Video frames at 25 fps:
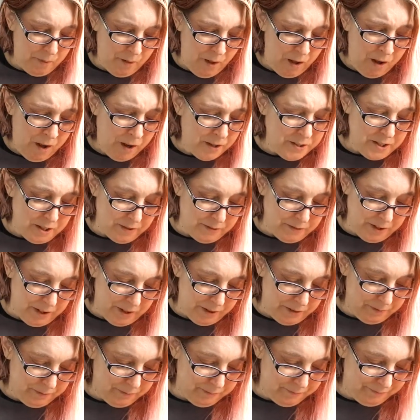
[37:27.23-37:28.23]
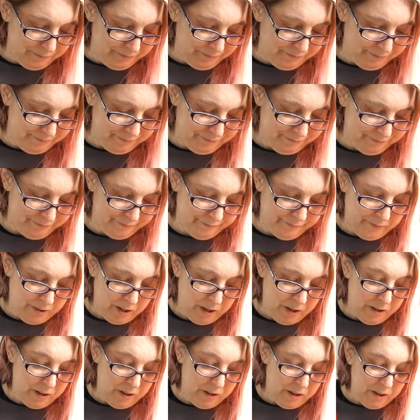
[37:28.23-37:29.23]
I don't know.
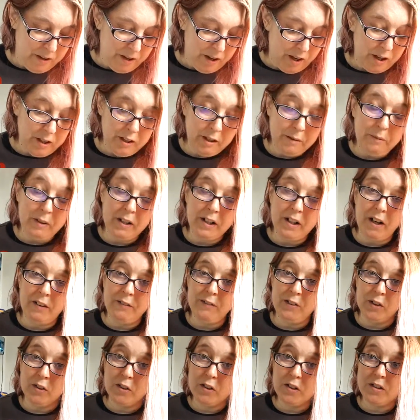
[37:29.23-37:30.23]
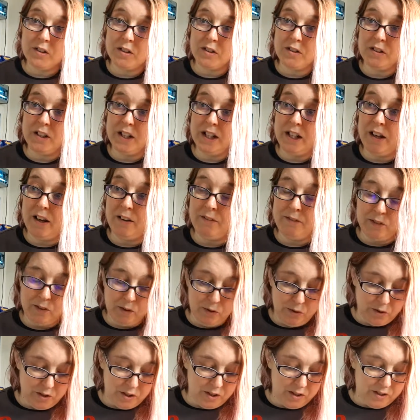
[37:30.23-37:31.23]
And I mean, I've looked
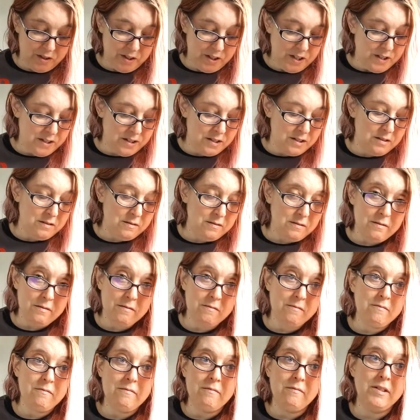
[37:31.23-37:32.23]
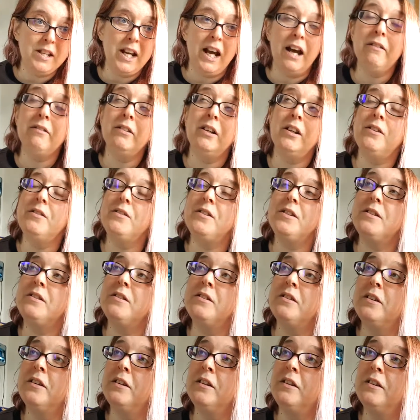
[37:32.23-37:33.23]
at this downloaded
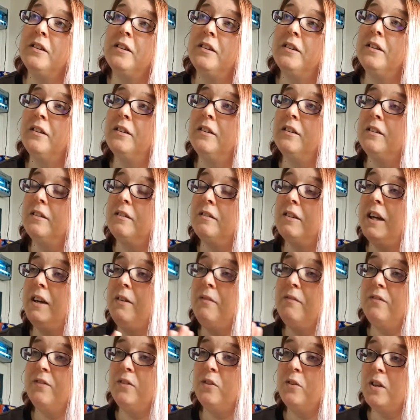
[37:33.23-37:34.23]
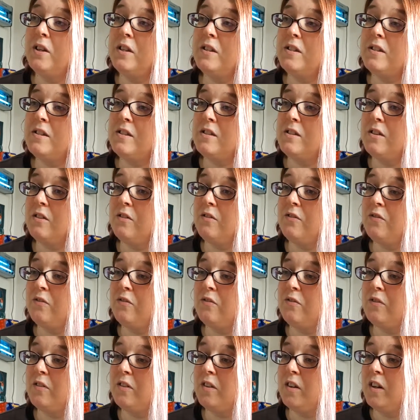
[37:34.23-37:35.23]
invoice
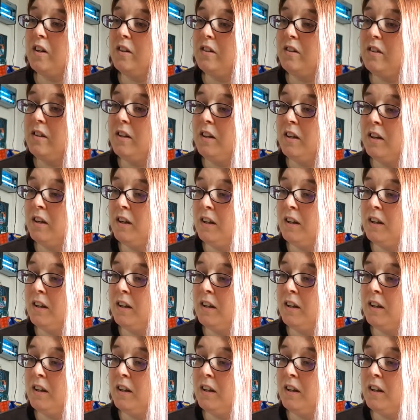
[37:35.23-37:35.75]
stuff, and